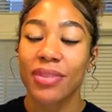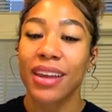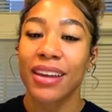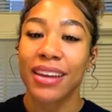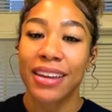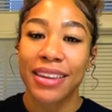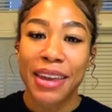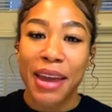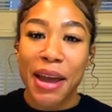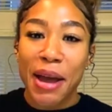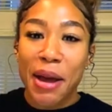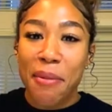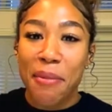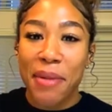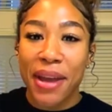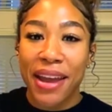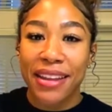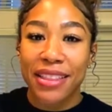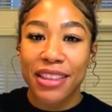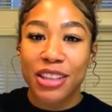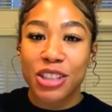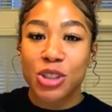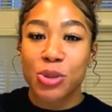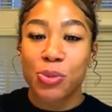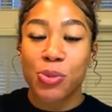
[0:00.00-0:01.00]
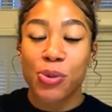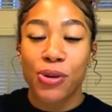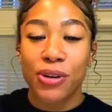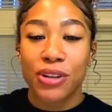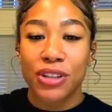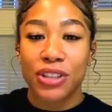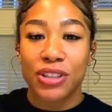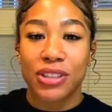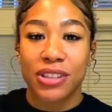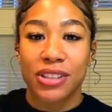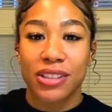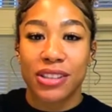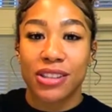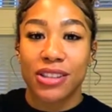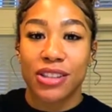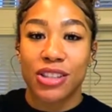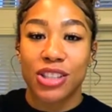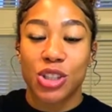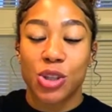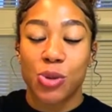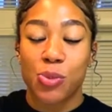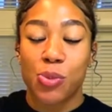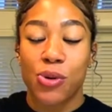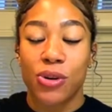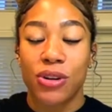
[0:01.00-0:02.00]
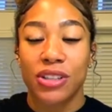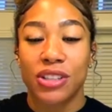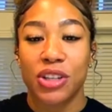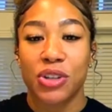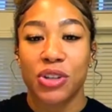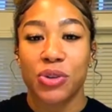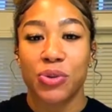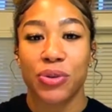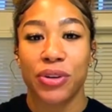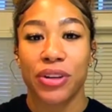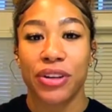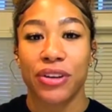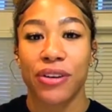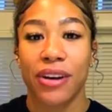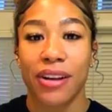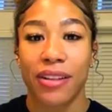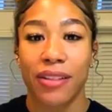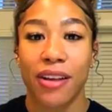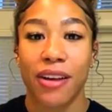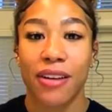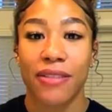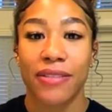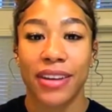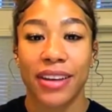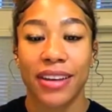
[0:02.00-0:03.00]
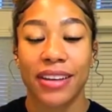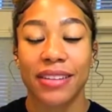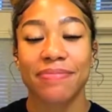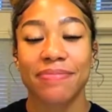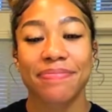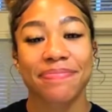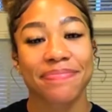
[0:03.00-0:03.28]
yeah, man, the support is unreal. I love it.